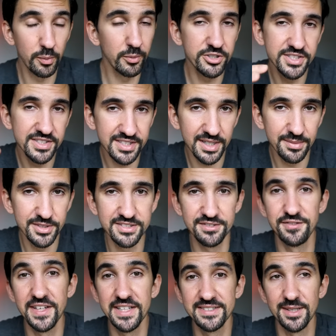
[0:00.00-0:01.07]
Well, most of the time these
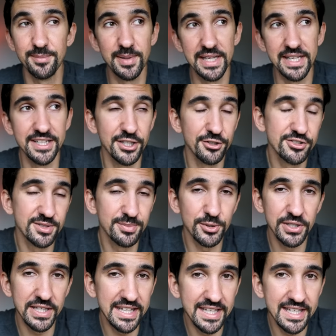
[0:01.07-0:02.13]
effects are barely
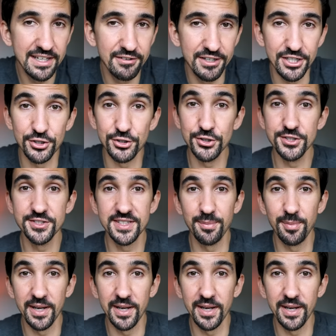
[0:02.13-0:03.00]
noticeable. Here it caused the